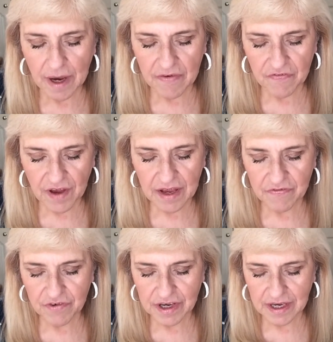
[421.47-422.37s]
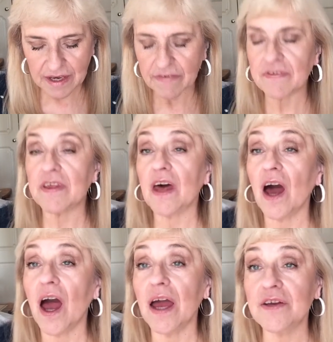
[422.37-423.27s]
my favourite gift
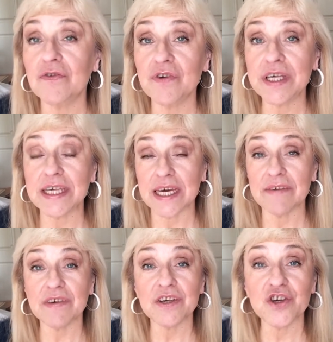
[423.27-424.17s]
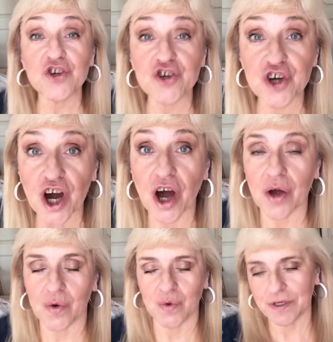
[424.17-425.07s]
that I received as a
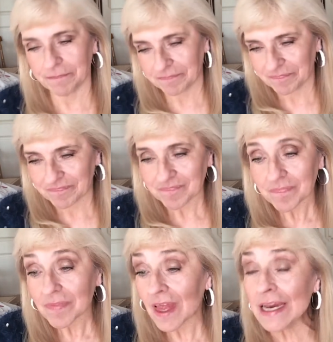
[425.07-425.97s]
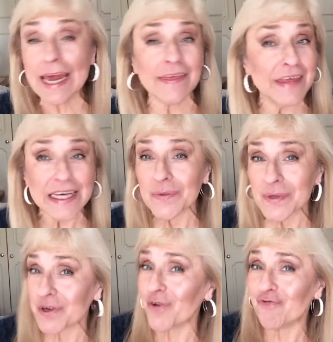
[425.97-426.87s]
child? Now, this
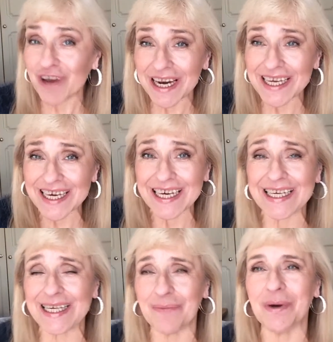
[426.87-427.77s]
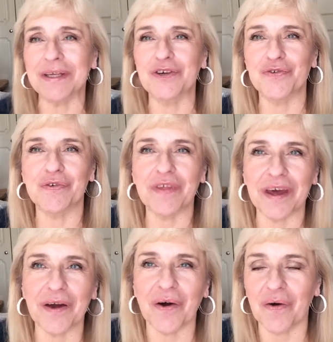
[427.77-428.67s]
was a really easy one to
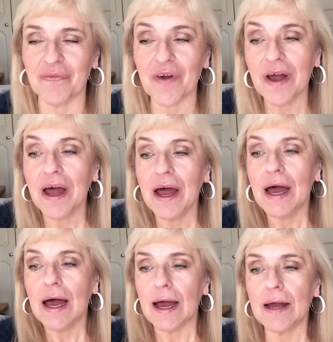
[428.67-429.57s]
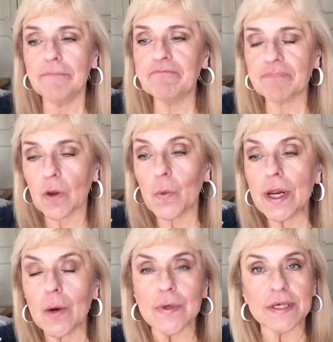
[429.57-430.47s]
think of. When
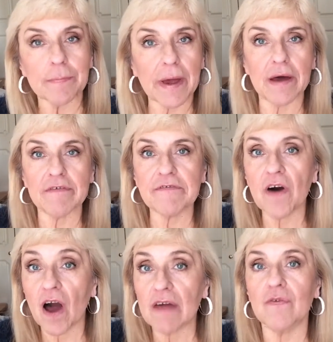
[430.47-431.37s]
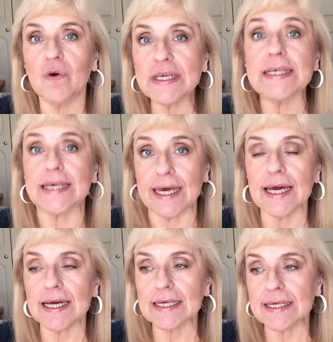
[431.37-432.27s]
I was about 5 or
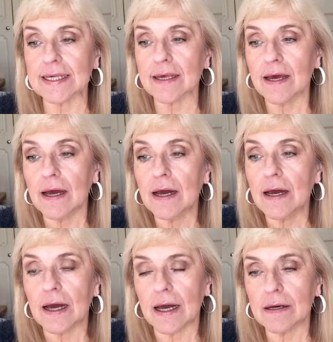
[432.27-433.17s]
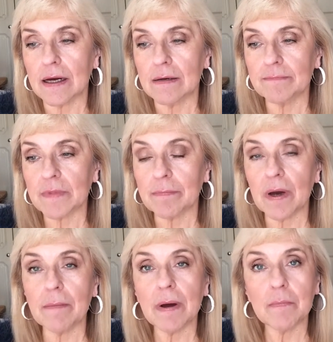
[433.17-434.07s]
6, my
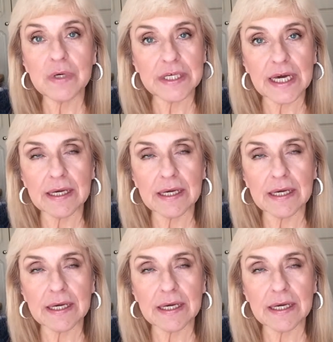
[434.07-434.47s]
mum was